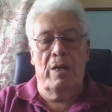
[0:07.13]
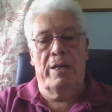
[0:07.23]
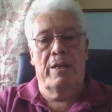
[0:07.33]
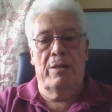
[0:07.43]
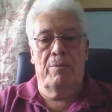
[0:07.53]

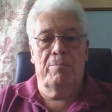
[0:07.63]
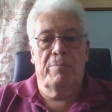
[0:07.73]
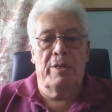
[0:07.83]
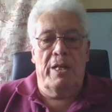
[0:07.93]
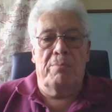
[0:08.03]
Hi,
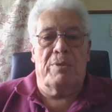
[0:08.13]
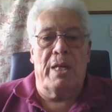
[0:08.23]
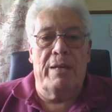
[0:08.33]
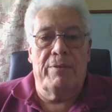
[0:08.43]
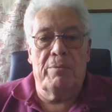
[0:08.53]
my name's
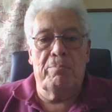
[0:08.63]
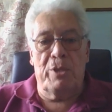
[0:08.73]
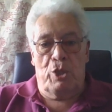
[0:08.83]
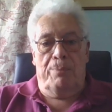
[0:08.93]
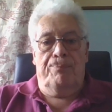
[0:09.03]
David
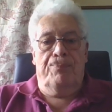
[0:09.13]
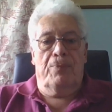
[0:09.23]
Bishop,